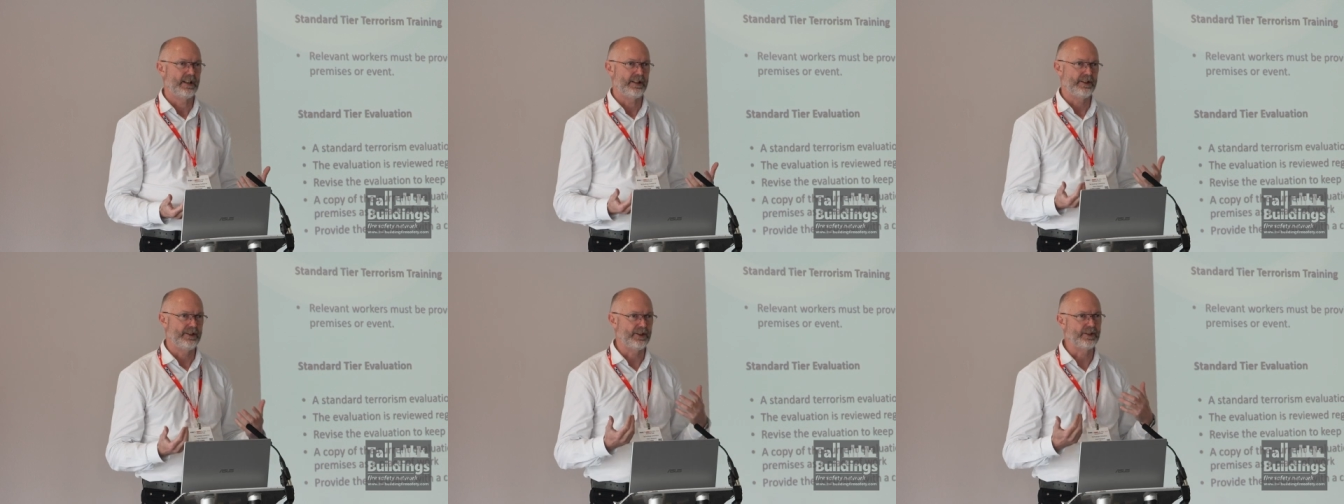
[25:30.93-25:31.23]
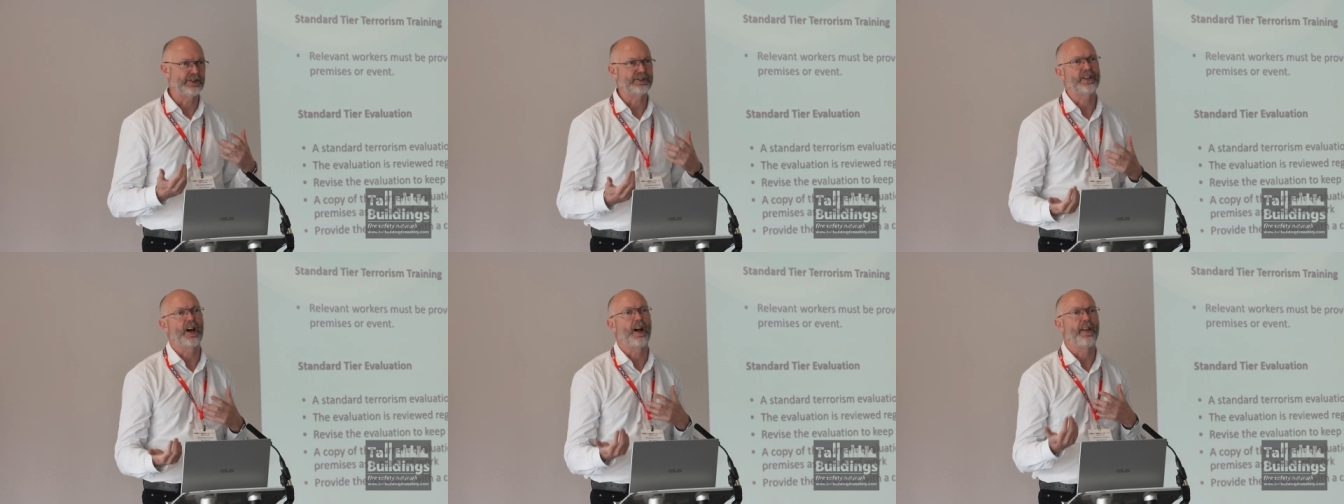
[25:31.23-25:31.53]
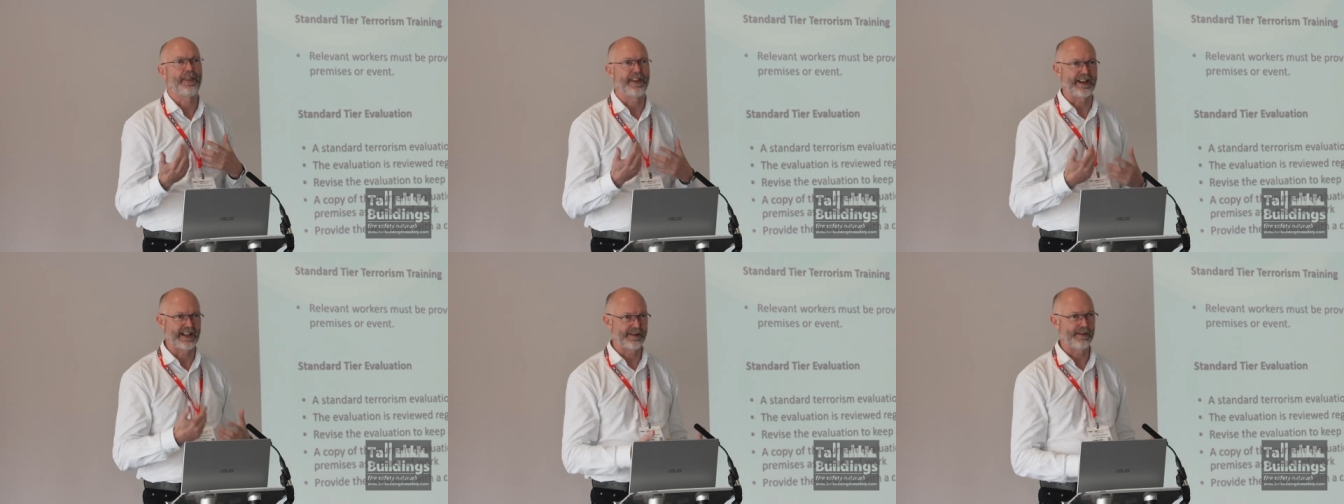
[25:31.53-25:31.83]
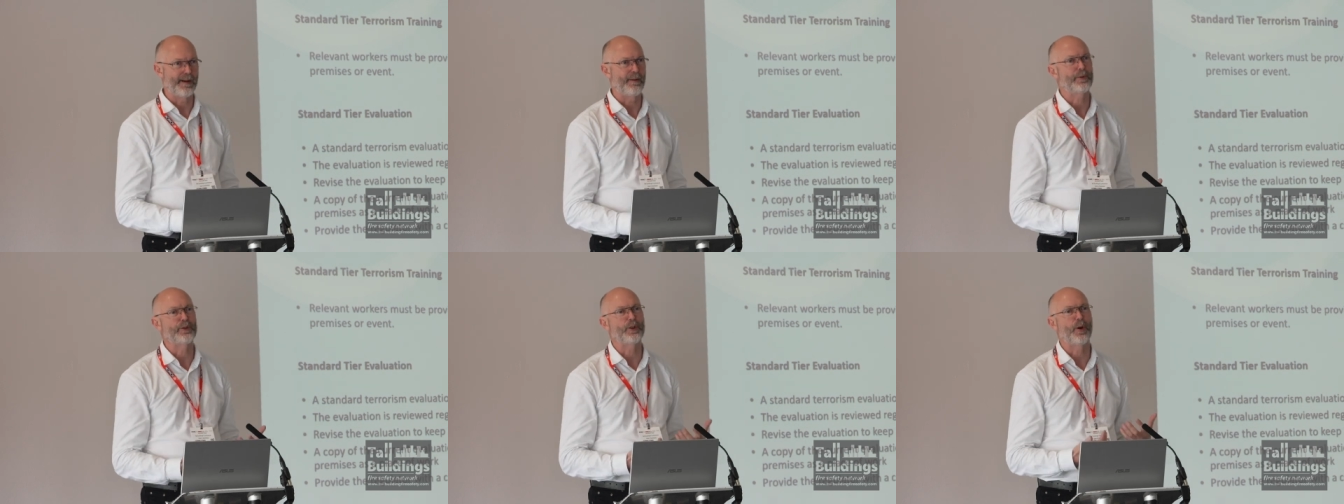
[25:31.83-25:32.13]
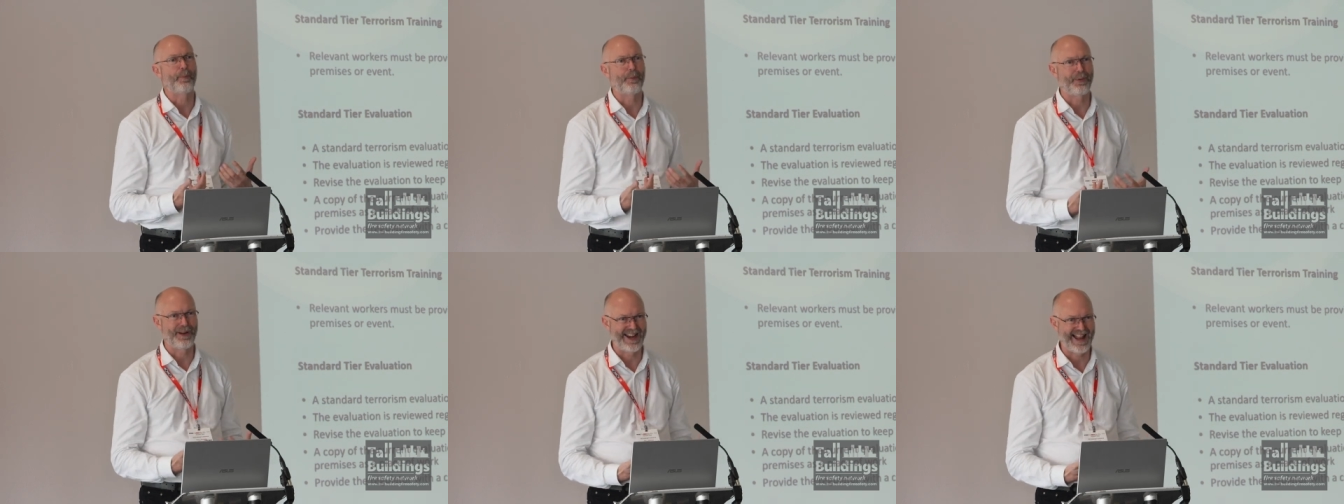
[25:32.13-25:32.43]
you can start thinking about what your
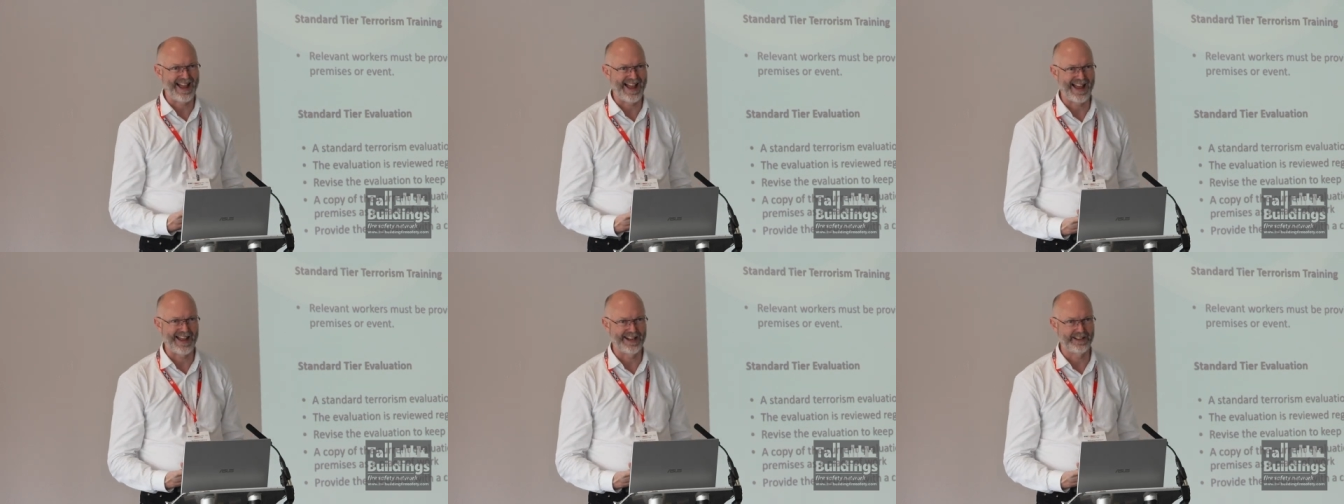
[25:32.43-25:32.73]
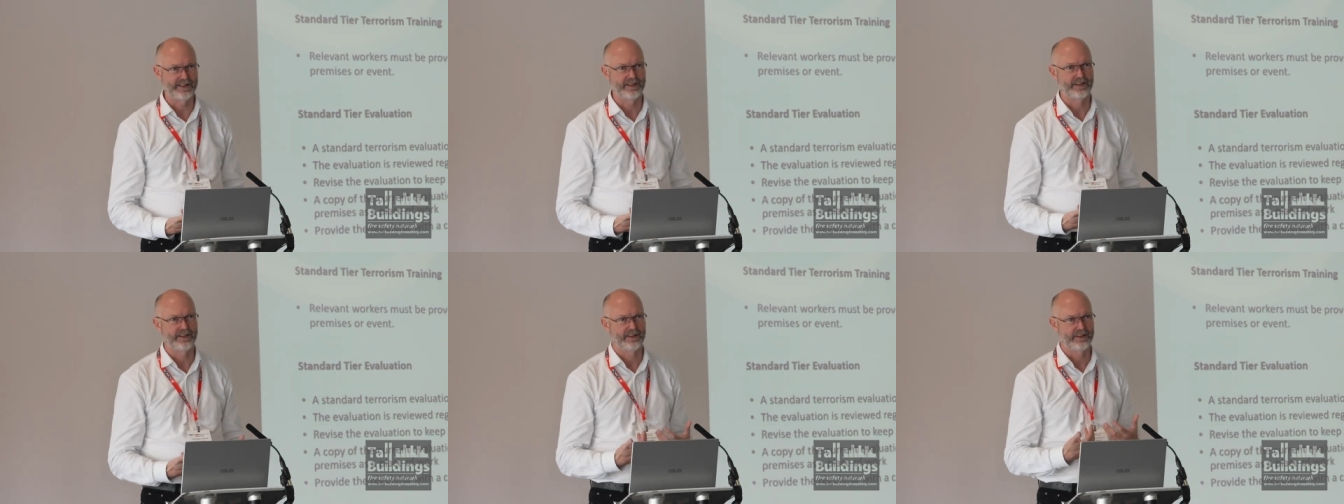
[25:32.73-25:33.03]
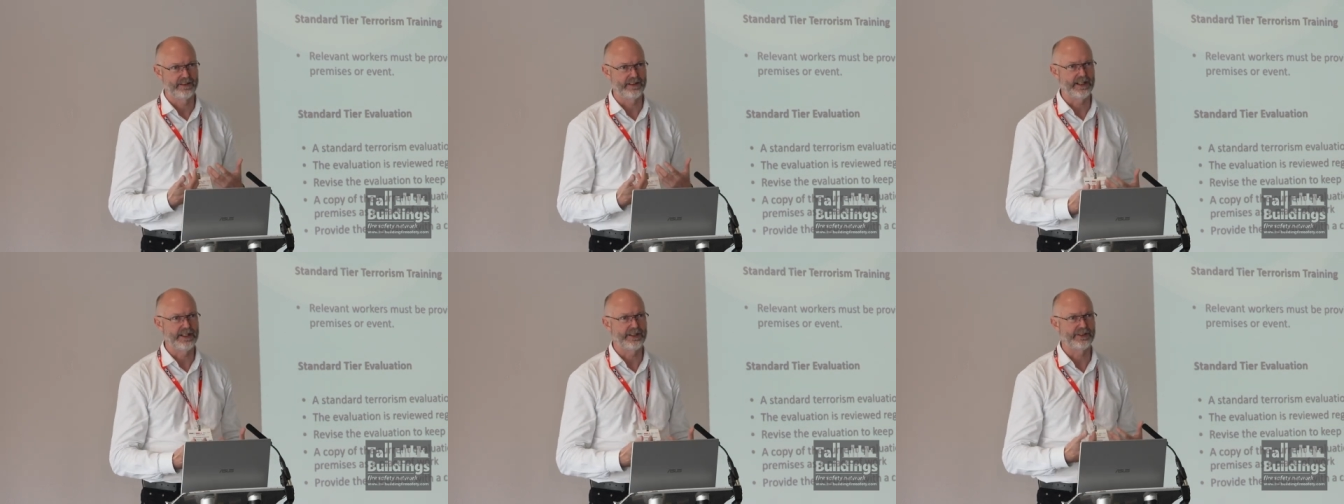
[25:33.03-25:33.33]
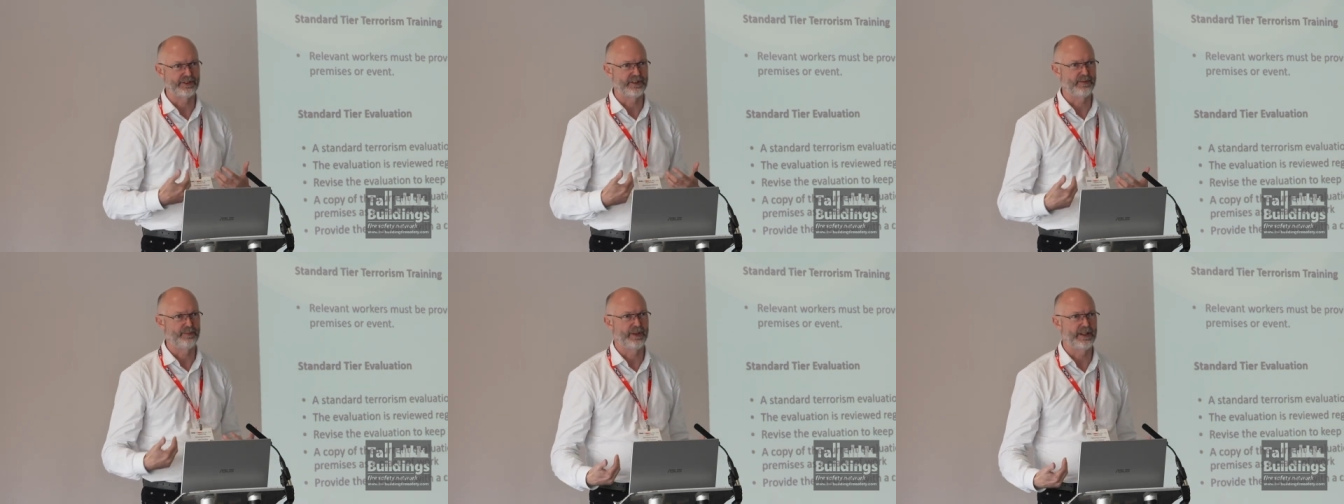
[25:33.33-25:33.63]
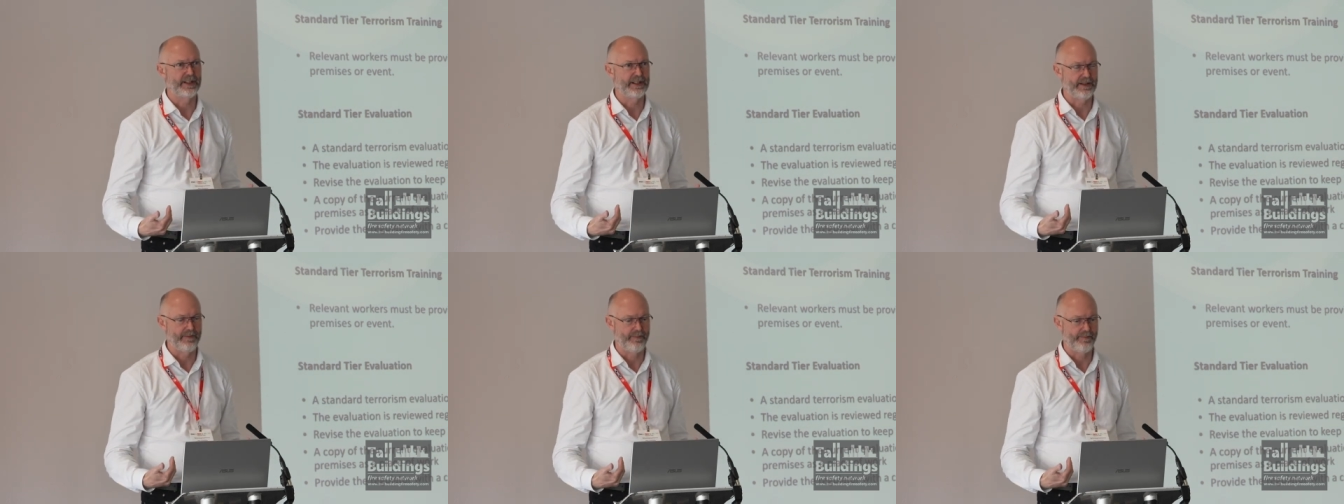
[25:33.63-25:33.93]
plan needs to
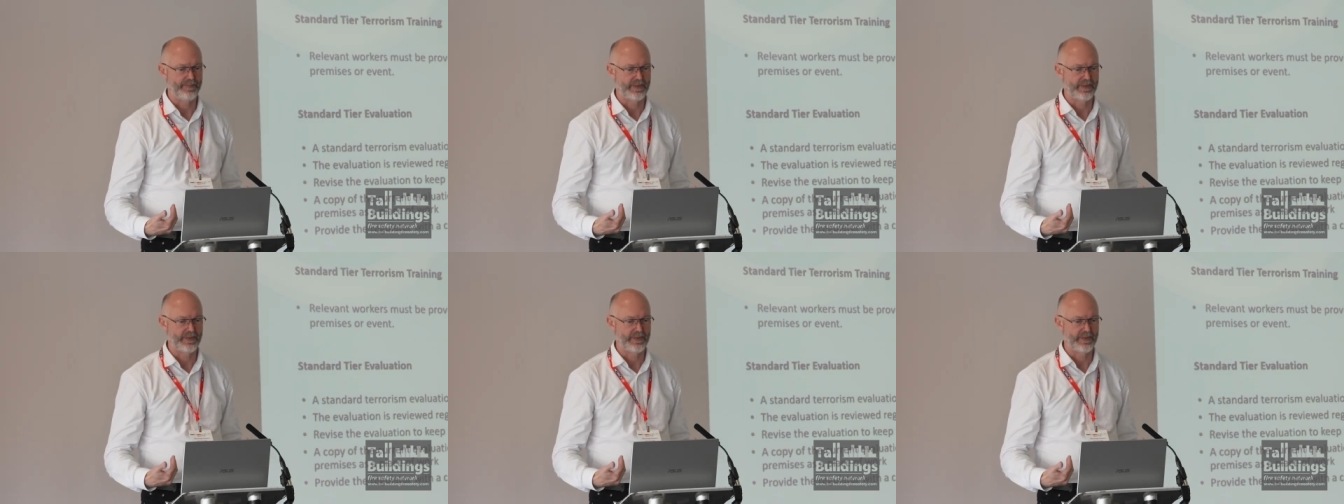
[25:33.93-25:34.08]
be.